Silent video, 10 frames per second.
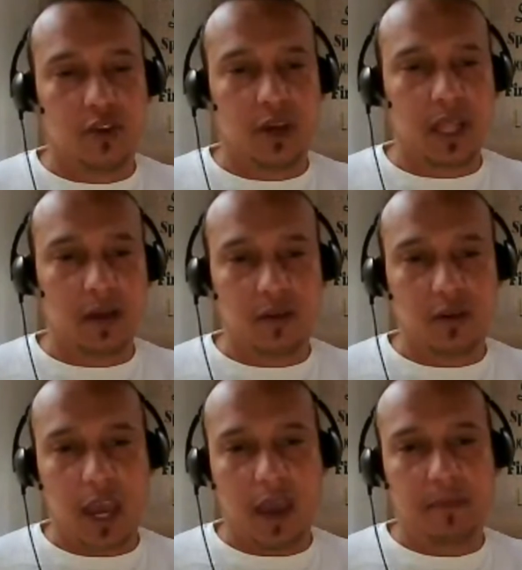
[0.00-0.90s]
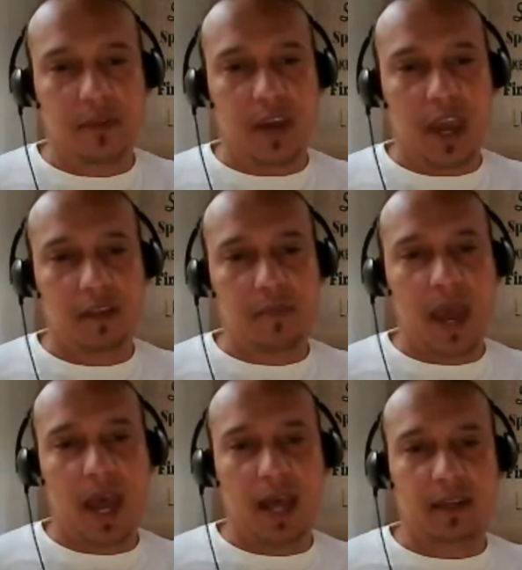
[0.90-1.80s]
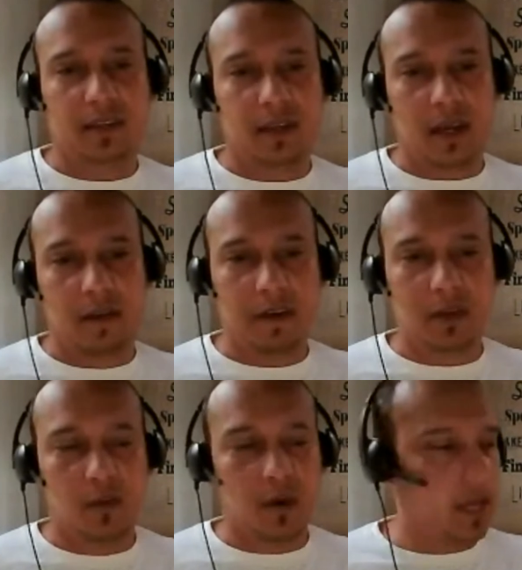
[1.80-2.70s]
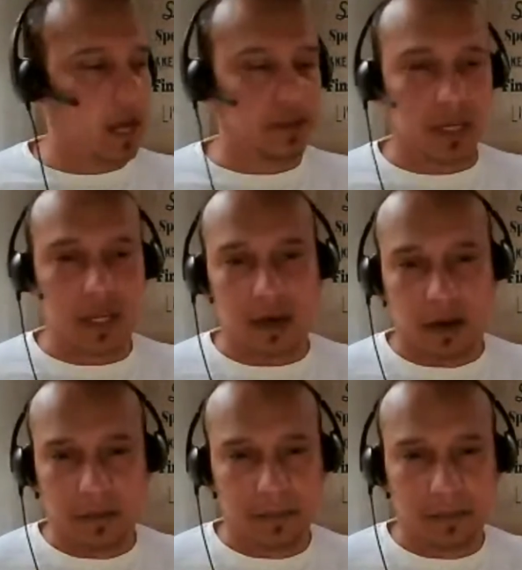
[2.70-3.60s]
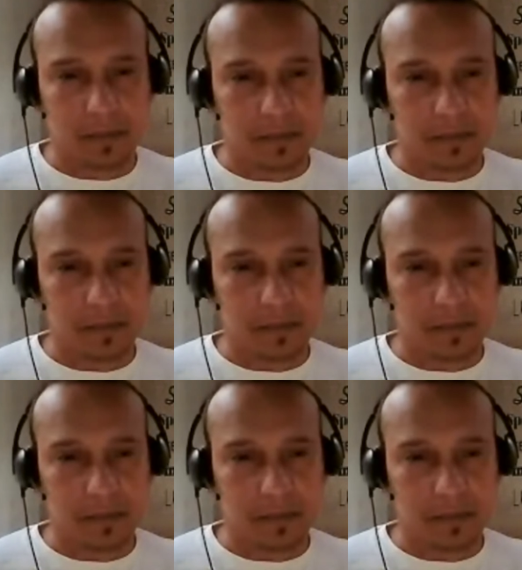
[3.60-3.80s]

But you can't pass 51,000 a year, no?